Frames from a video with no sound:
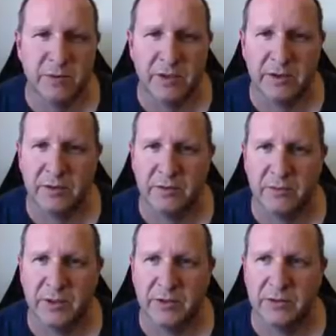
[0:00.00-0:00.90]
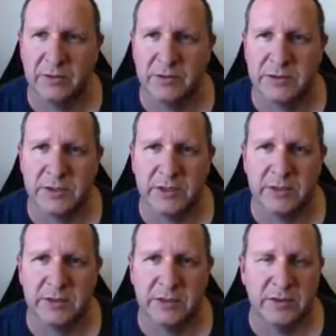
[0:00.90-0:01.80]
one, we called
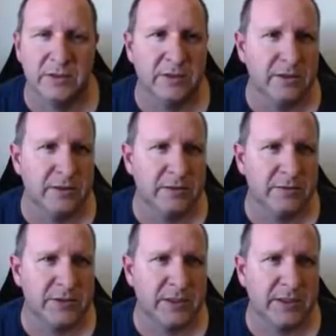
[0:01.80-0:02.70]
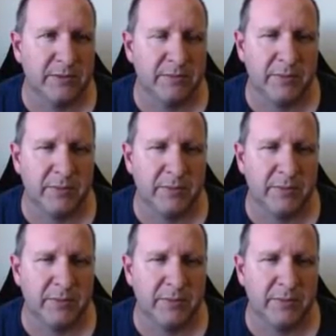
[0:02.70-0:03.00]
it was a lead